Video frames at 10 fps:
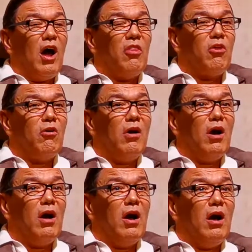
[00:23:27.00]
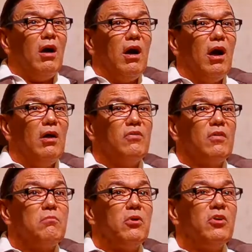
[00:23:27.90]
I thought I heard
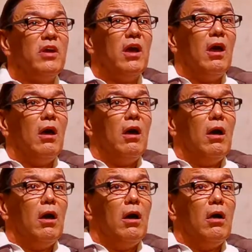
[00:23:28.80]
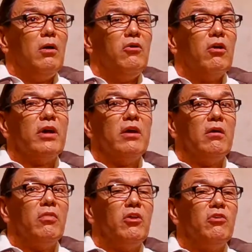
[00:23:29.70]
somebody knocking
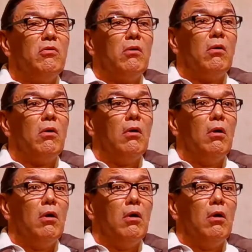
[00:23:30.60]
on the door.